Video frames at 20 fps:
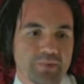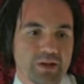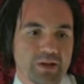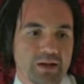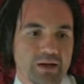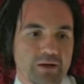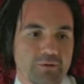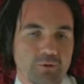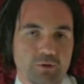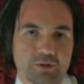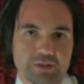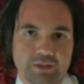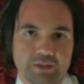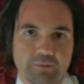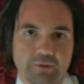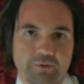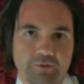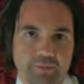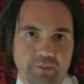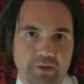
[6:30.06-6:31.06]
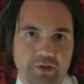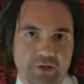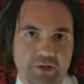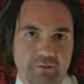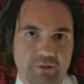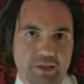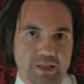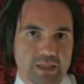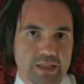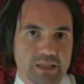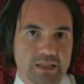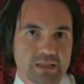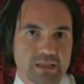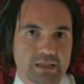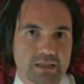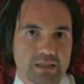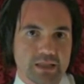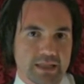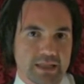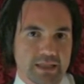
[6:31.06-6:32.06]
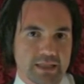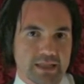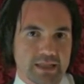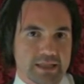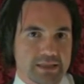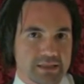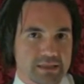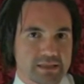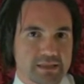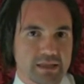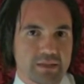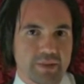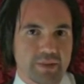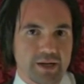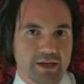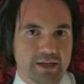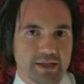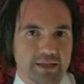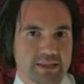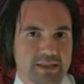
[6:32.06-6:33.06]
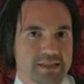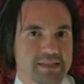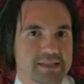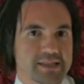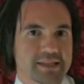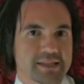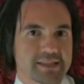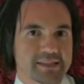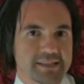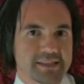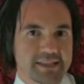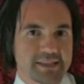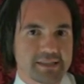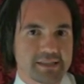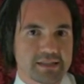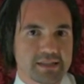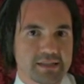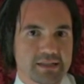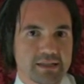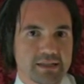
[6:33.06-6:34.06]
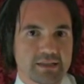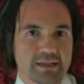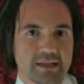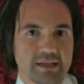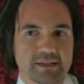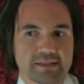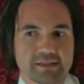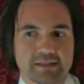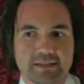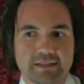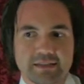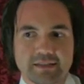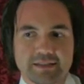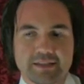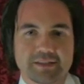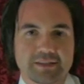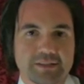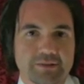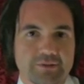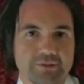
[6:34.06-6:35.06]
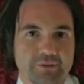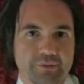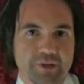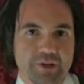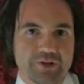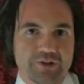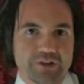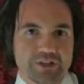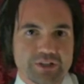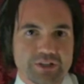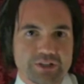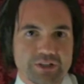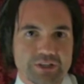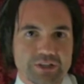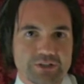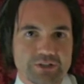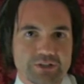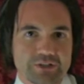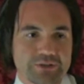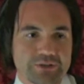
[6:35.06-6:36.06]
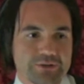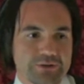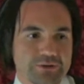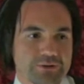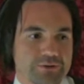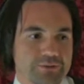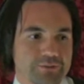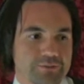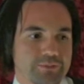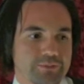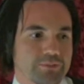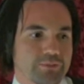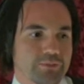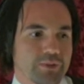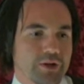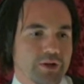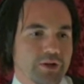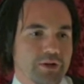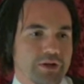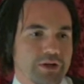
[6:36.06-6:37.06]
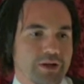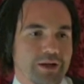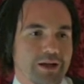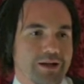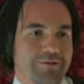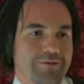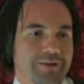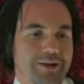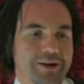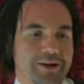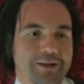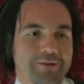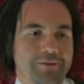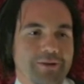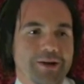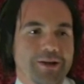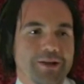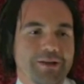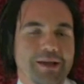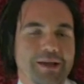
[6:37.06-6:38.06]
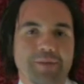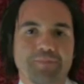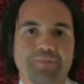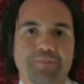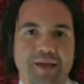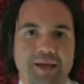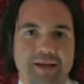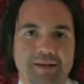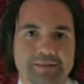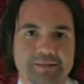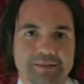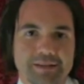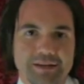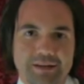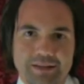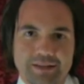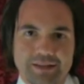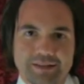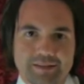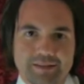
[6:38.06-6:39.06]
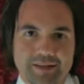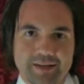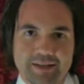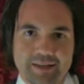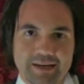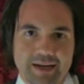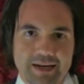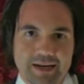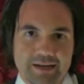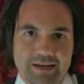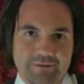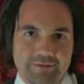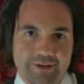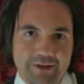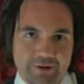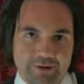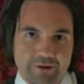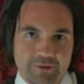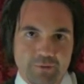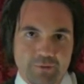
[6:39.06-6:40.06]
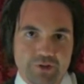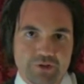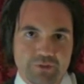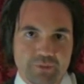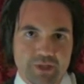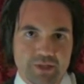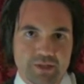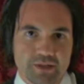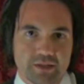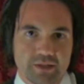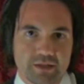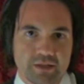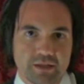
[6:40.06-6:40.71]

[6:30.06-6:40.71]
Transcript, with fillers: uh, who are somewhat familiar with this. And that's about it. That's the extent that this information has done to have any any impact in, in the city that I live here in Richmond.